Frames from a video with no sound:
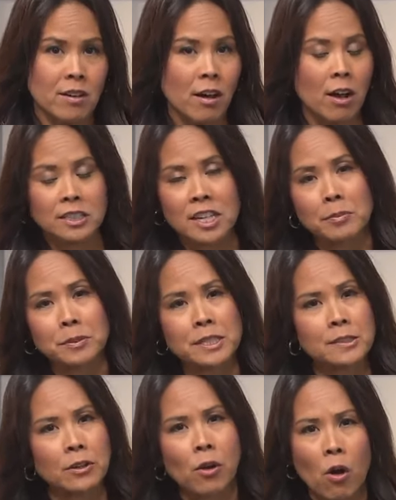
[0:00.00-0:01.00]

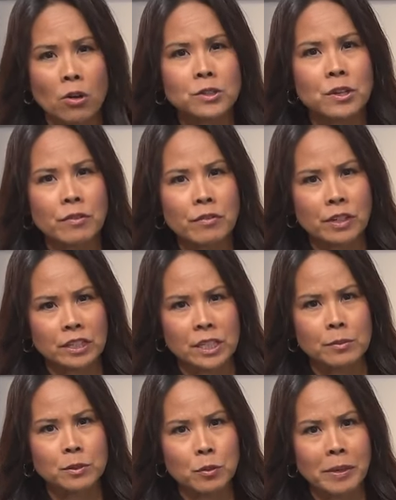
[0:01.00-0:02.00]
Autopsies on all seven
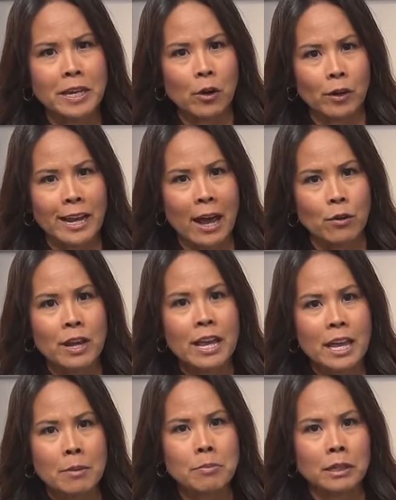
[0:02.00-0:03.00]
victims will be carried out
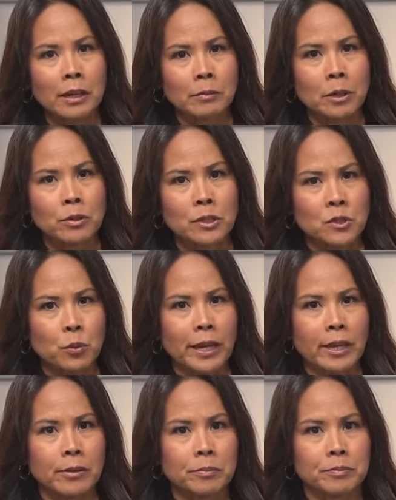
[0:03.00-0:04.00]
in Palermo this
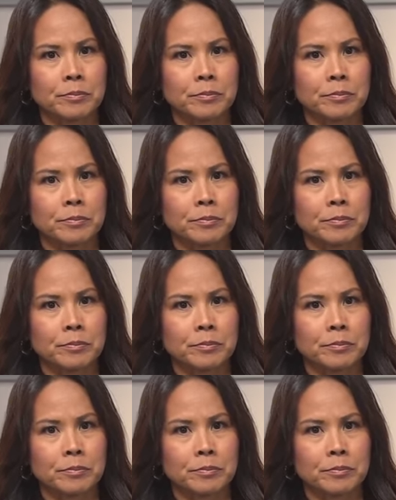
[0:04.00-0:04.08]
week.